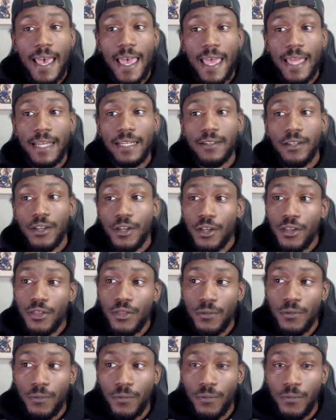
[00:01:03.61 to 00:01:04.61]
and
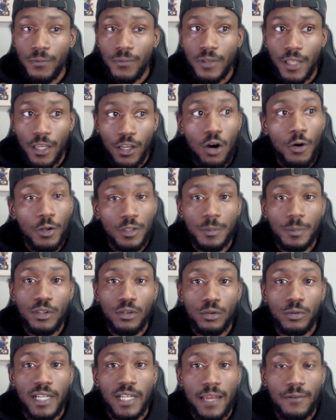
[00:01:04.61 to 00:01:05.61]
they're going to
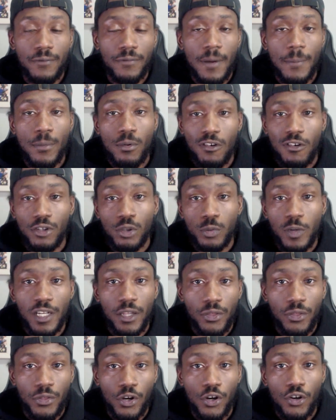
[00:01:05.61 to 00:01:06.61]
be doing that February
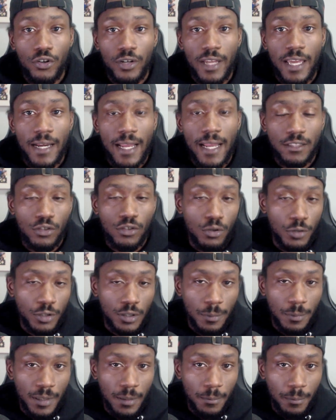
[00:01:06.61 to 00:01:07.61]
twenty-third, and that's
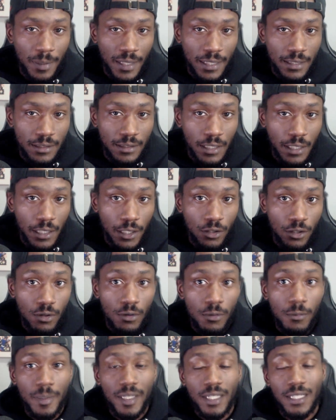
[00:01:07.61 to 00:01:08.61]
going to be a big
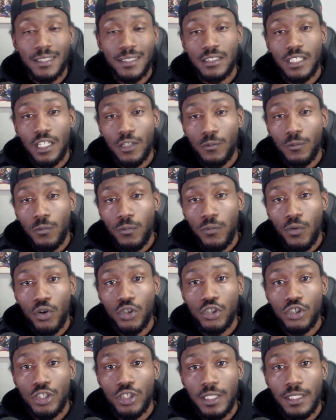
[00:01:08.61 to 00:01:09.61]
deal because,
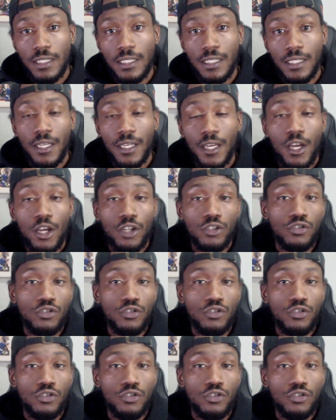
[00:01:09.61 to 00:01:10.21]
unfortunately,